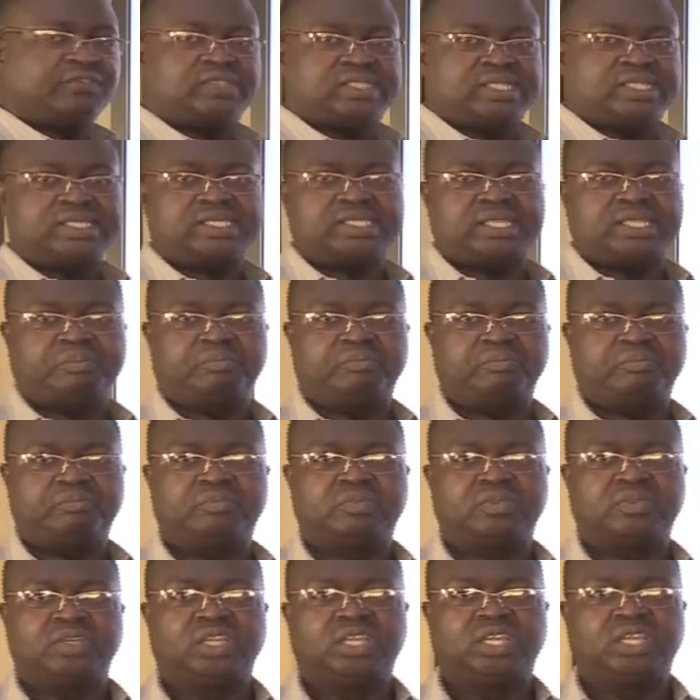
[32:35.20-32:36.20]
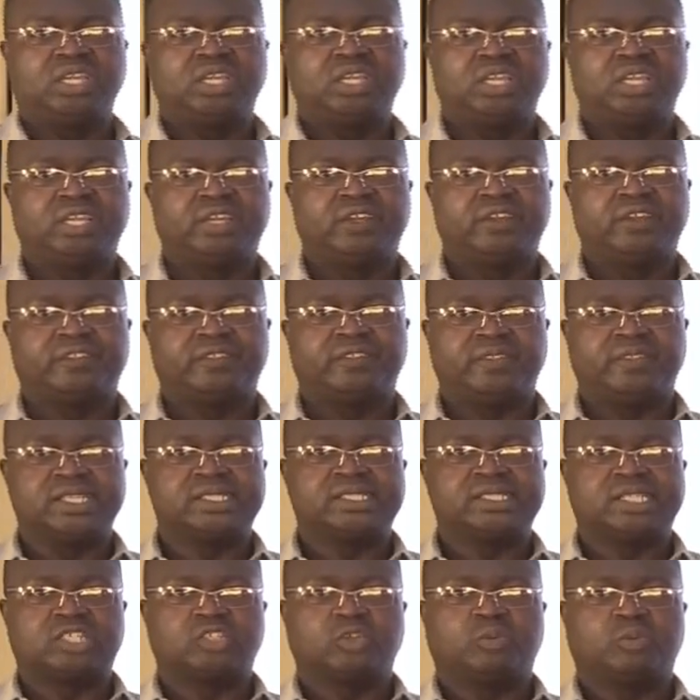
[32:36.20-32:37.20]
system. This
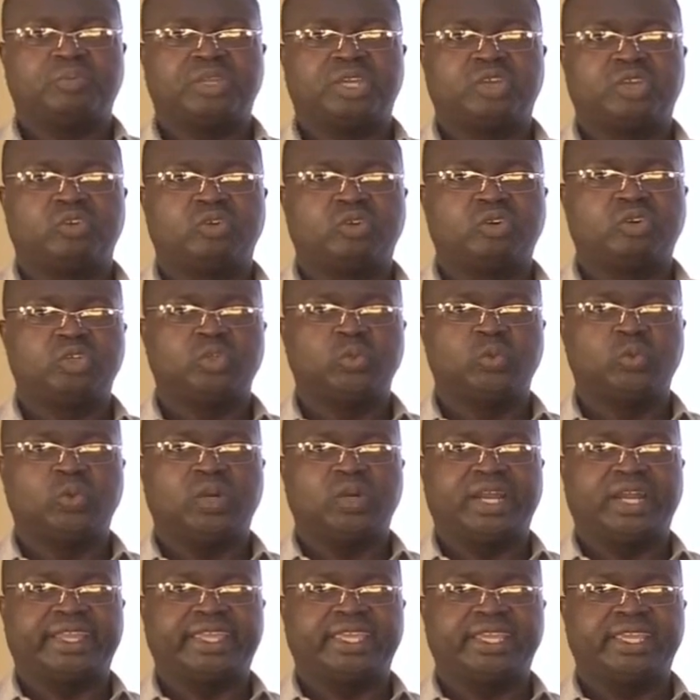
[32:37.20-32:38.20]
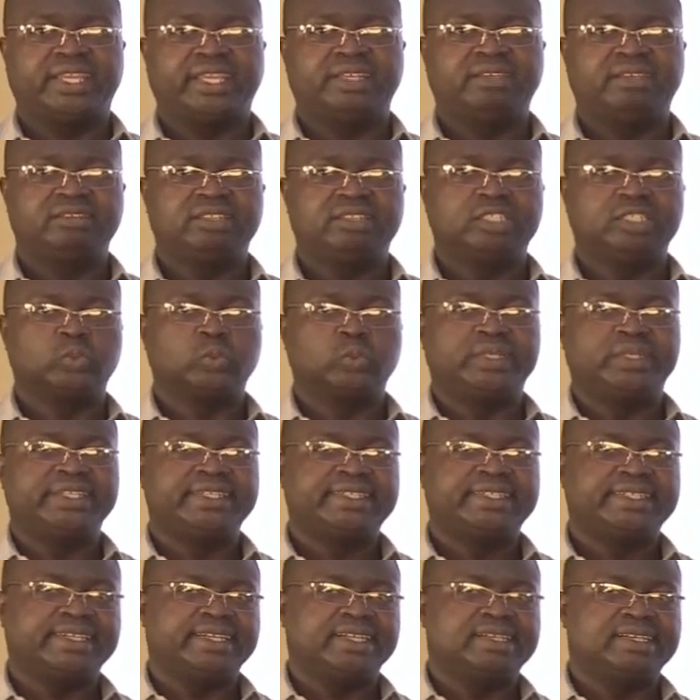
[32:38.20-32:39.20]
is a topic you'll do again into
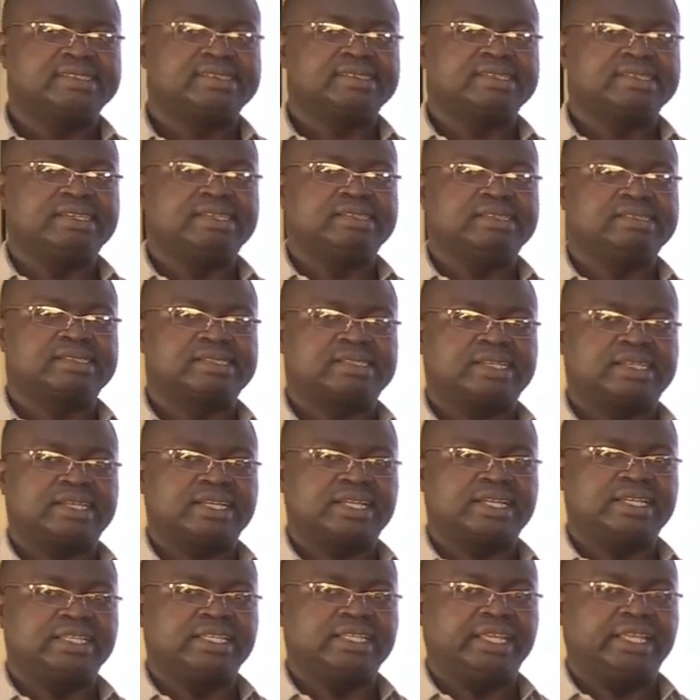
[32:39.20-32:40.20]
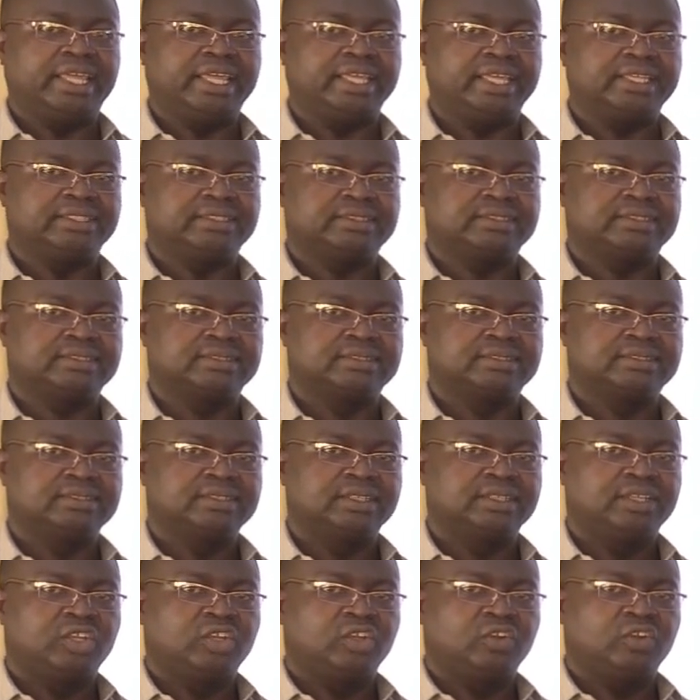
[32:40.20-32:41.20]
details in Standard 8.
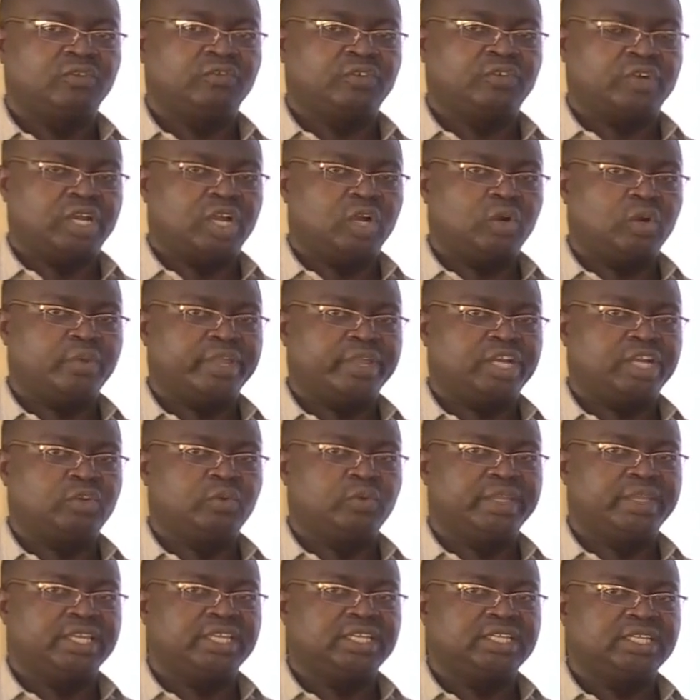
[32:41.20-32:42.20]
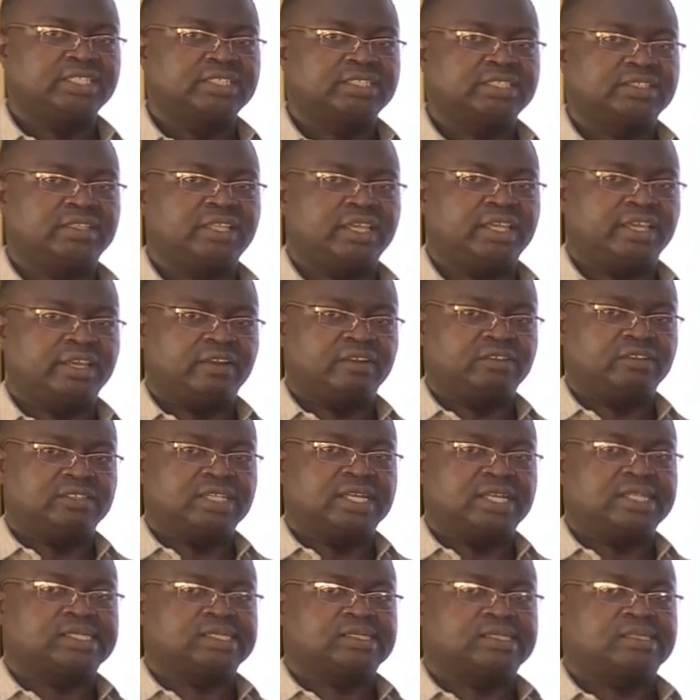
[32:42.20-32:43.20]
For now, we are doing it
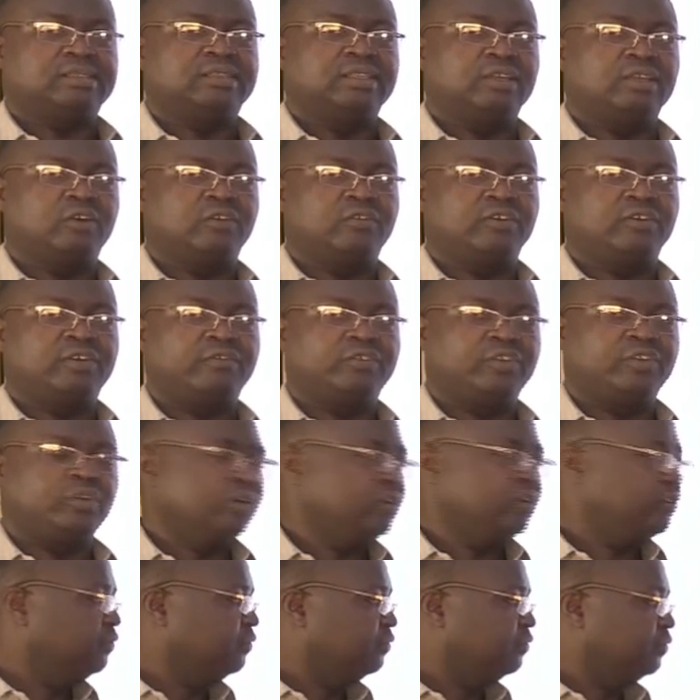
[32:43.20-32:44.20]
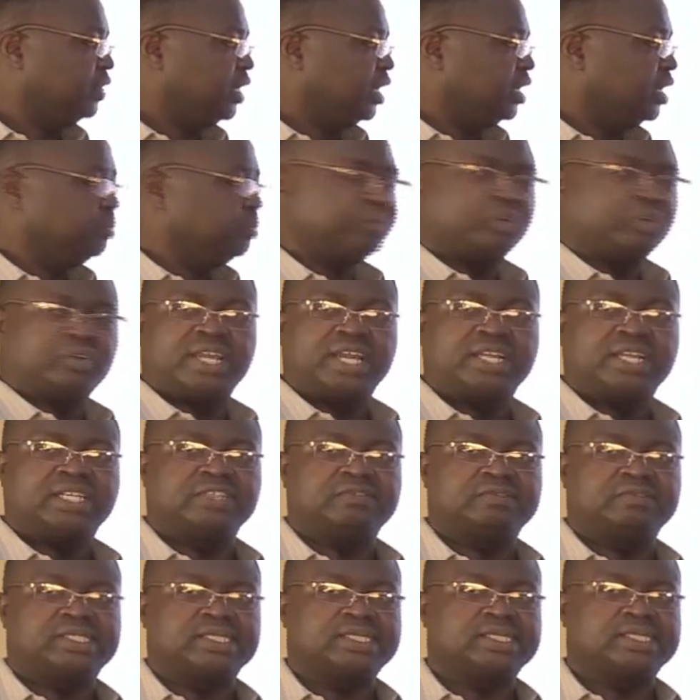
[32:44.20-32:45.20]
just the overview of the
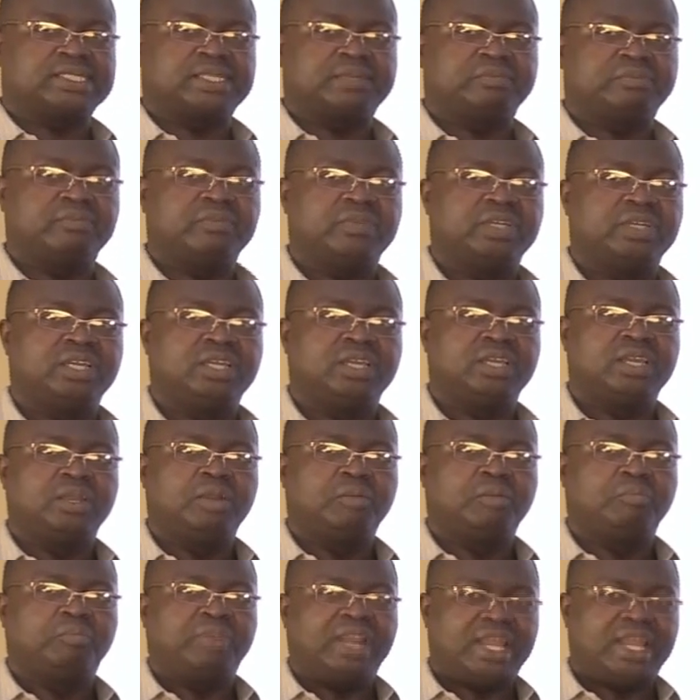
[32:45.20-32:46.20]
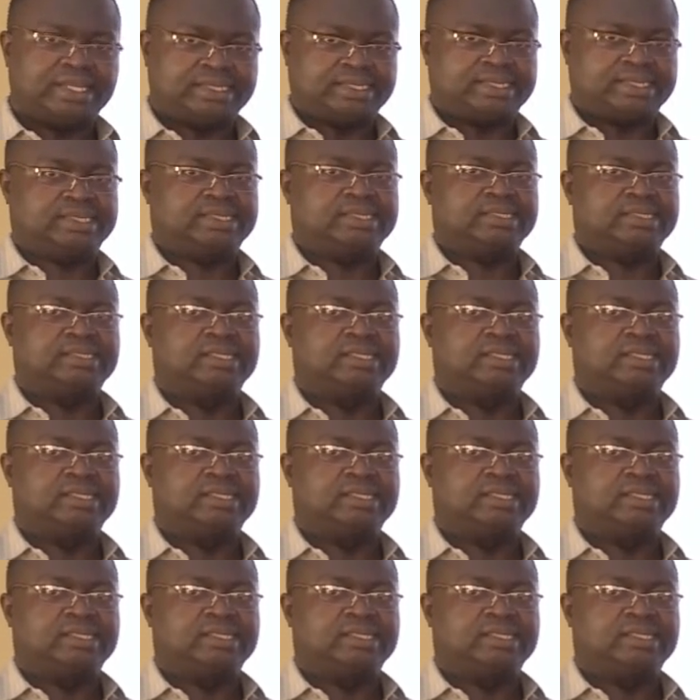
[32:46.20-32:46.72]
reproductive system, plus